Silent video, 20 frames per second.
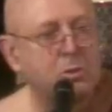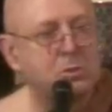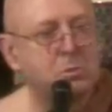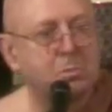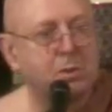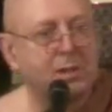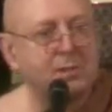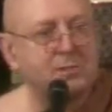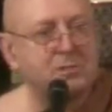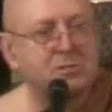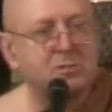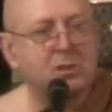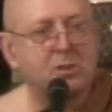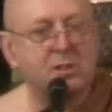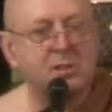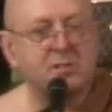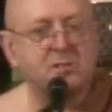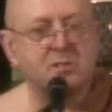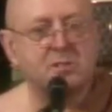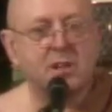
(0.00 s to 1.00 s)
by
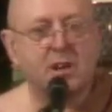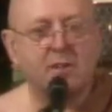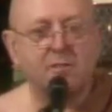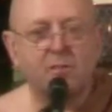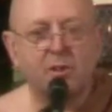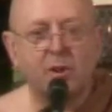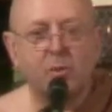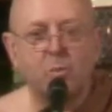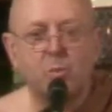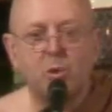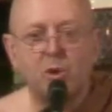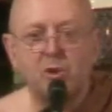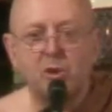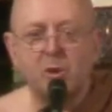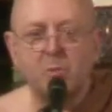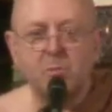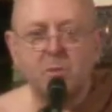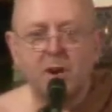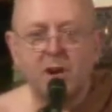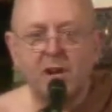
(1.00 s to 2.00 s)
solid stuff on what your
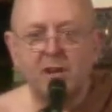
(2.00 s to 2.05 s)
mind